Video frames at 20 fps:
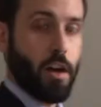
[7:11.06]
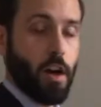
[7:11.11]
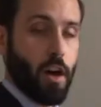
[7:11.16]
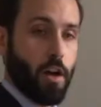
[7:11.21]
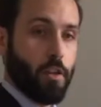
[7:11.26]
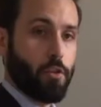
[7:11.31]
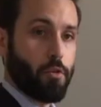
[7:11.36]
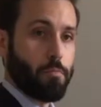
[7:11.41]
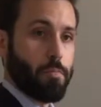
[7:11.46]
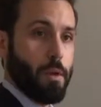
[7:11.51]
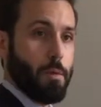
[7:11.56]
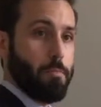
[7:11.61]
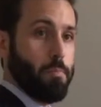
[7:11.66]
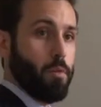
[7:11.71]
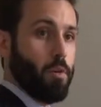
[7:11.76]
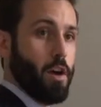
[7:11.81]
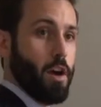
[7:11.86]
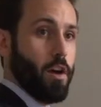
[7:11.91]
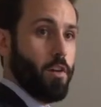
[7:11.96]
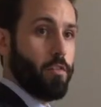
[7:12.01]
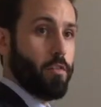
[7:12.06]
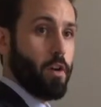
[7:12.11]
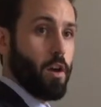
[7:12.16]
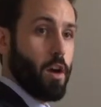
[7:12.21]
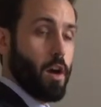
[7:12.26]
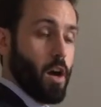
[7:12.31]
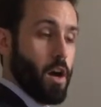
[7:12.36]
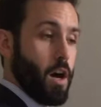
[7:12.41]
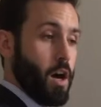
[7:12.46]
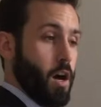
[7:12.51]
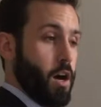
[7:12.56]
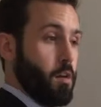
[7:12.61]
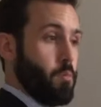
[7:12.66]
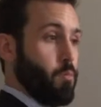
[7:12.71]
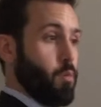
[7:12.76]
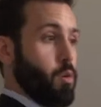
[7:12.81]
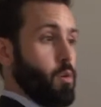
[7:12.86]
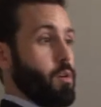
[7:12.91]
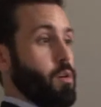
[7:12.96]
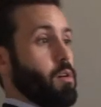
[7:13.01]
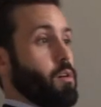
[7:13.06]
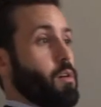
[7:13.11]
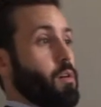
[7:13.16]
Other people have a more